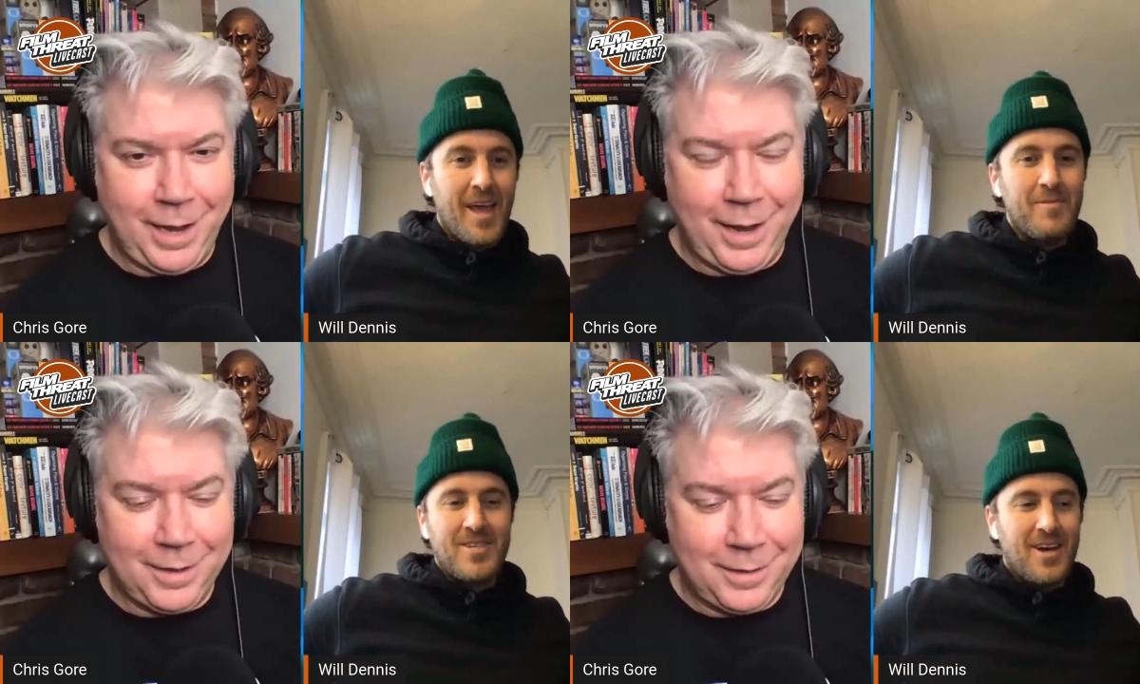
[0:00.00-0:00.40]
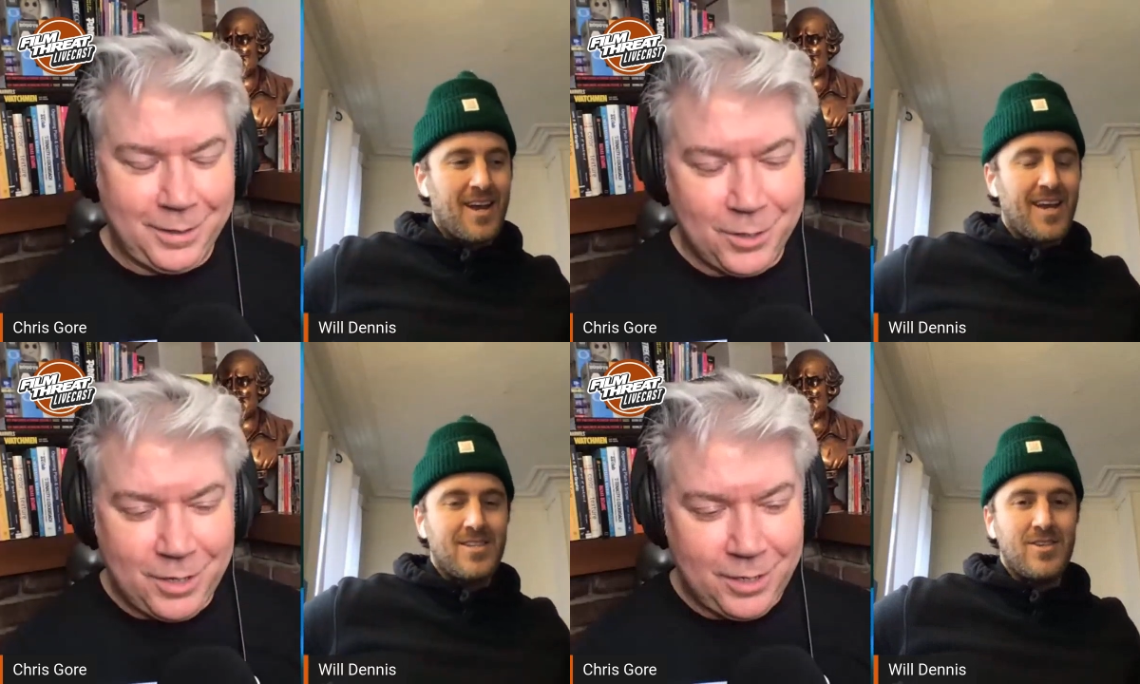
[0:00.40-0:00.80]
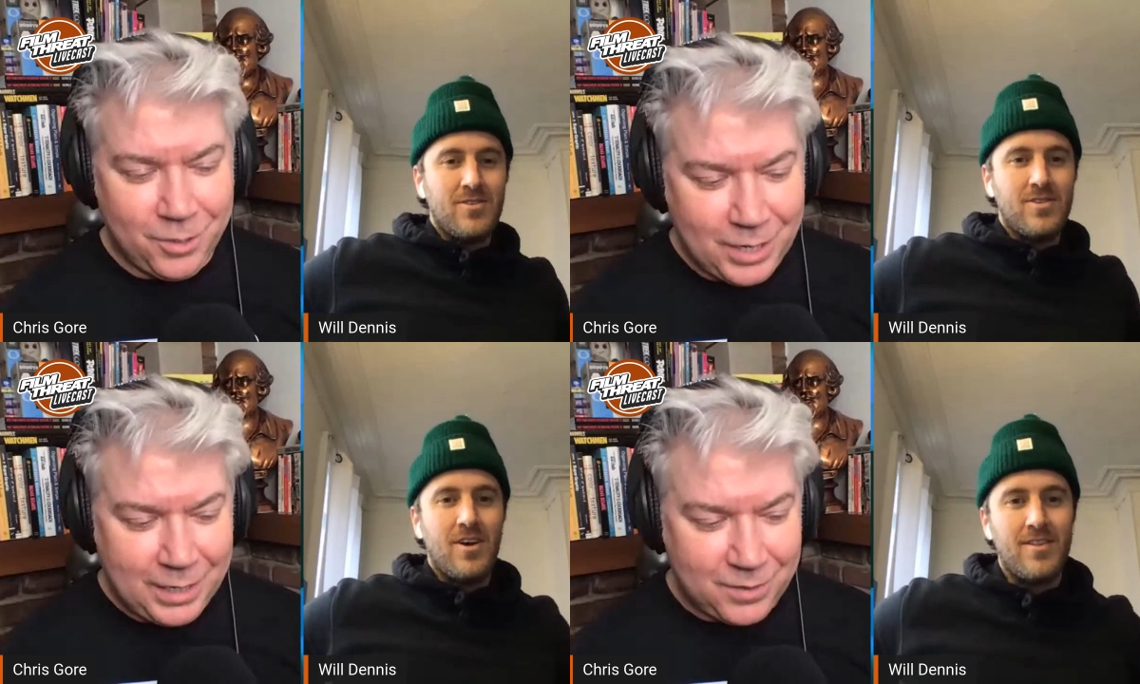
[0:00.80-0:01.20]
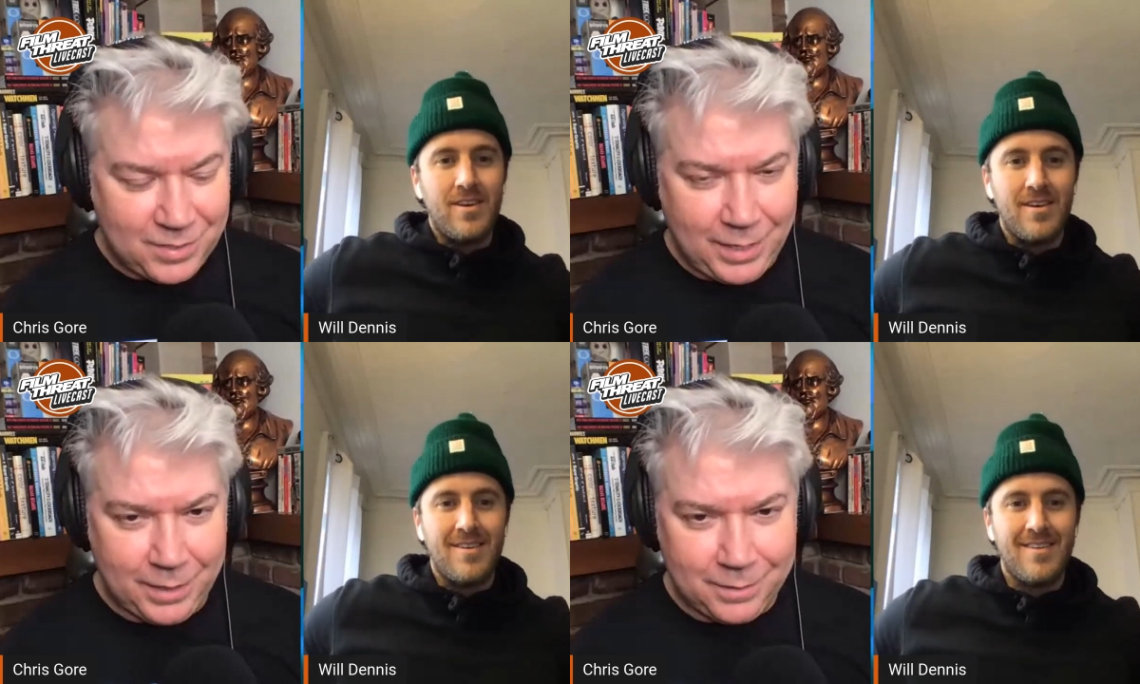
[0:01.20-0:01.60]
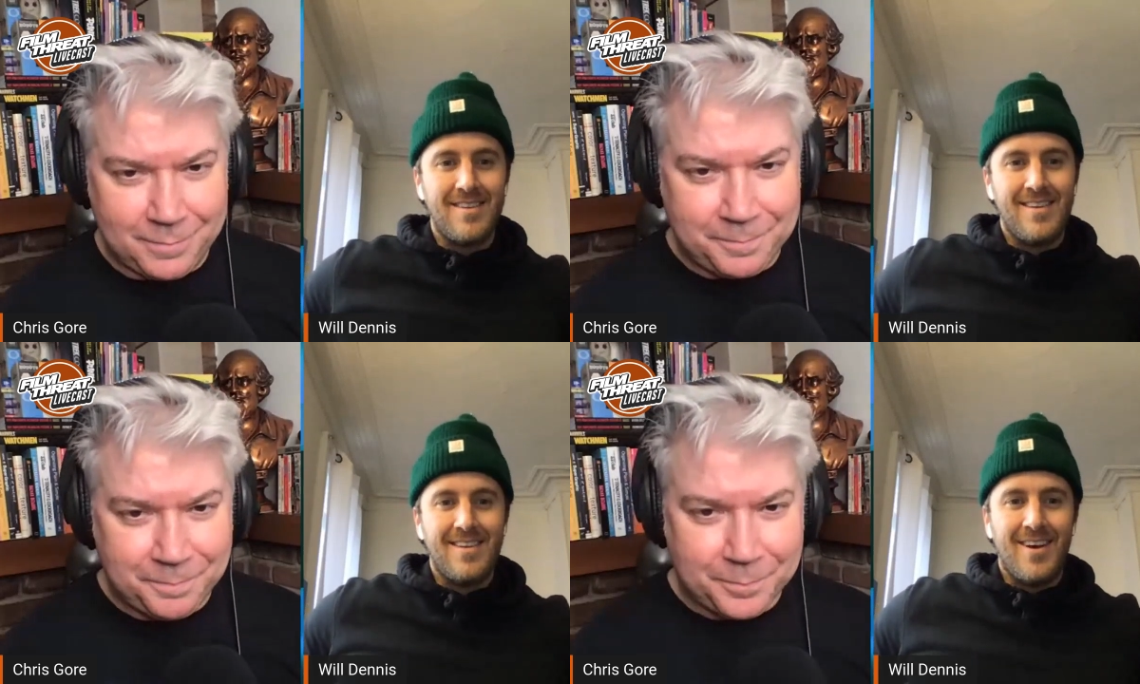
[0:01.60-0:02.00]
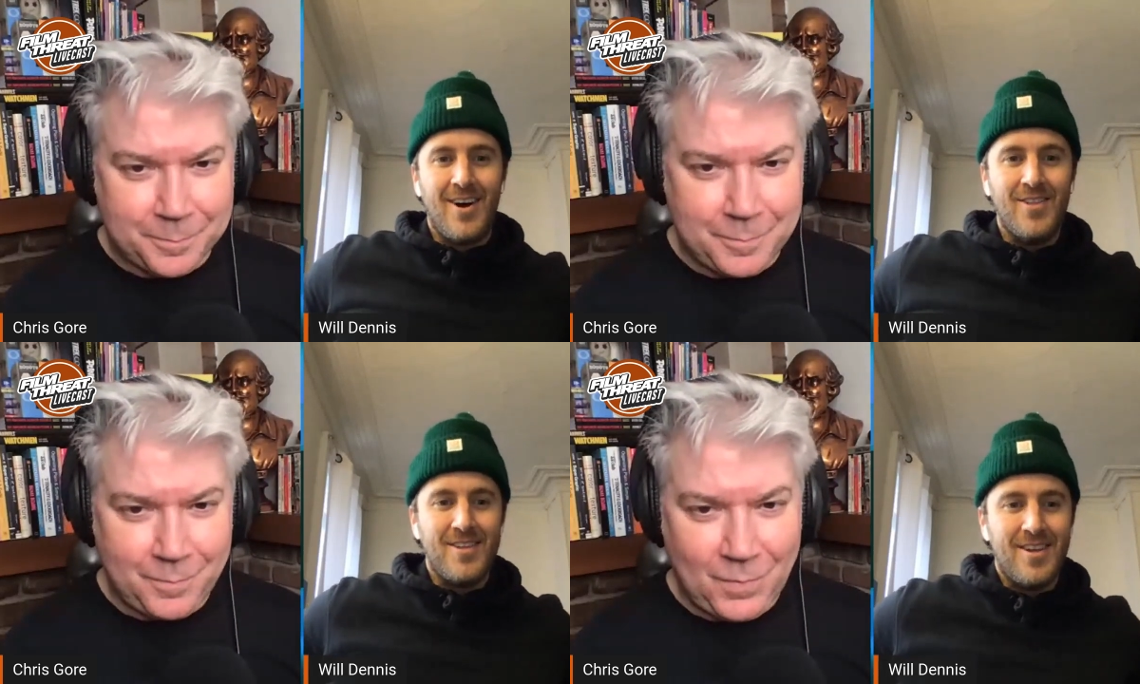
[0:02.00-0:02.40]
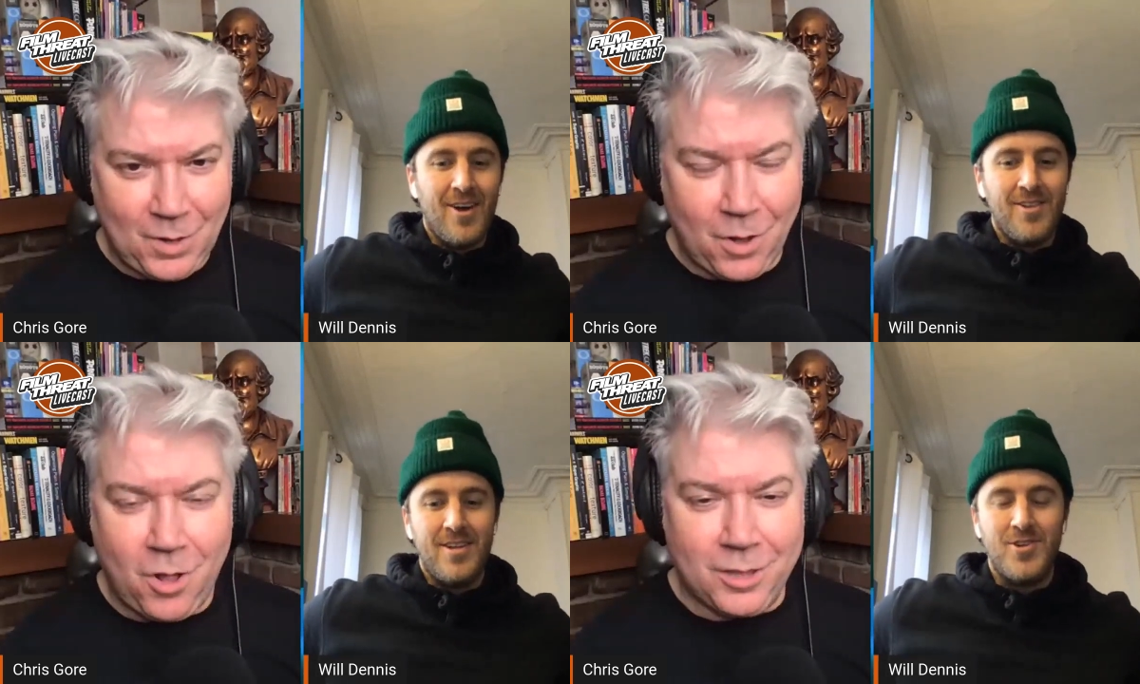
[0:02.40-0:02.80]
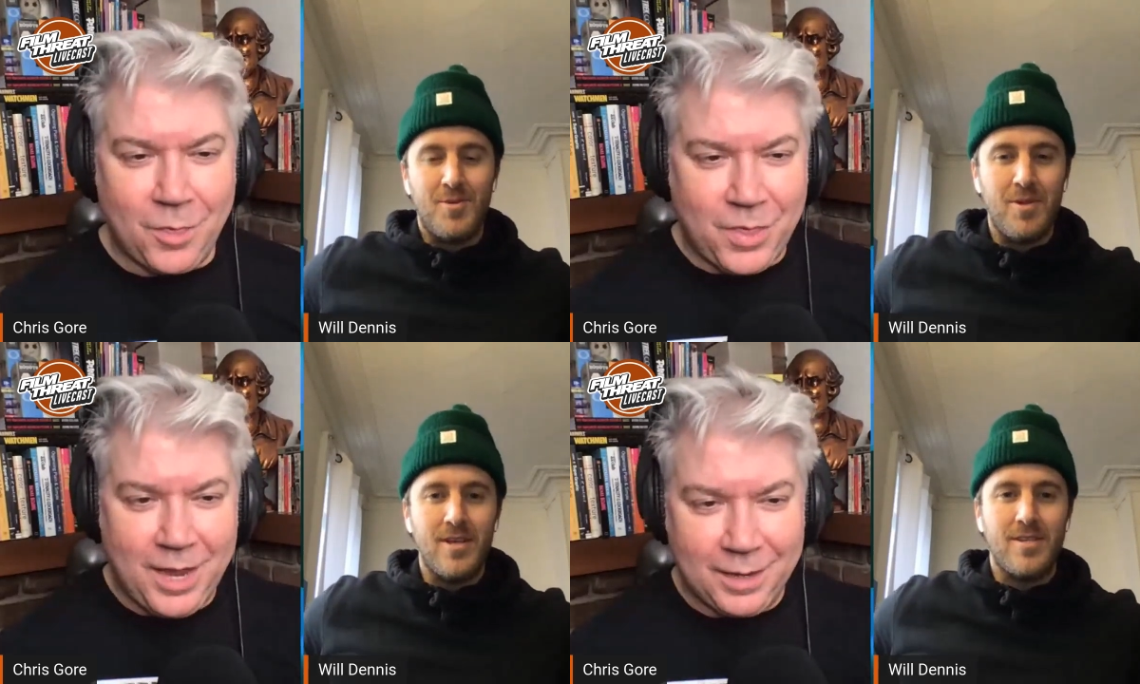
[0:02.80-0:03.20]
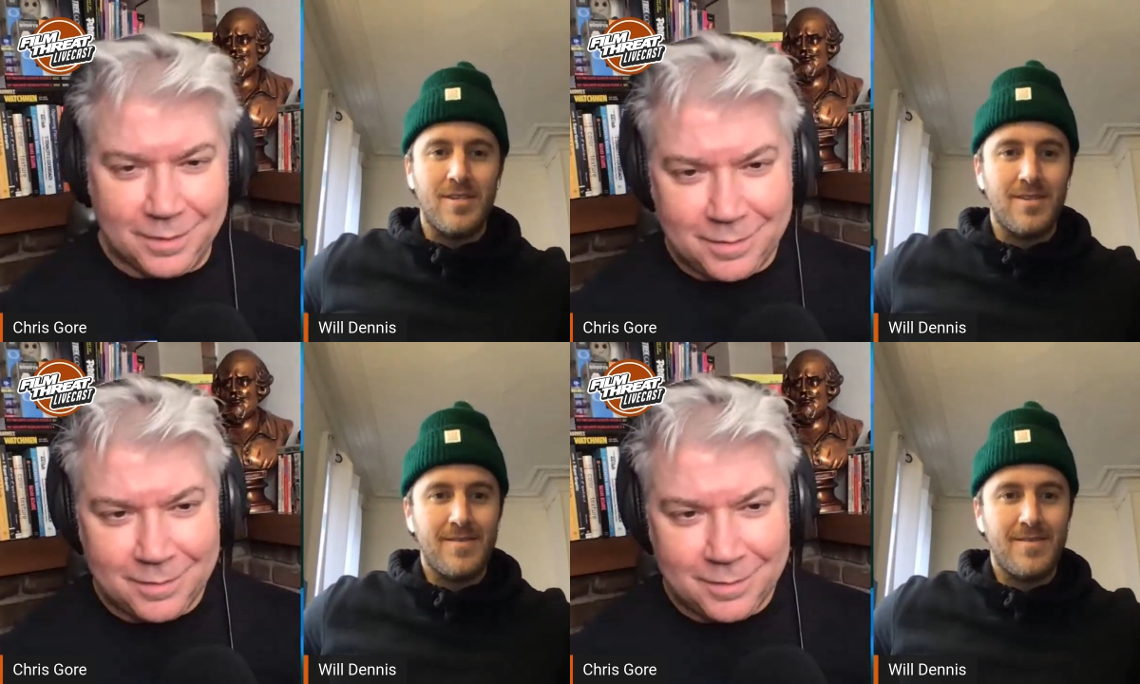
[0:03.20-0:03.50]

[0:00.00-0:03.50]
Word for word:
Speaker 1: Yeah. So you, Amazon, iTunes, all the all, all the, the, all the digital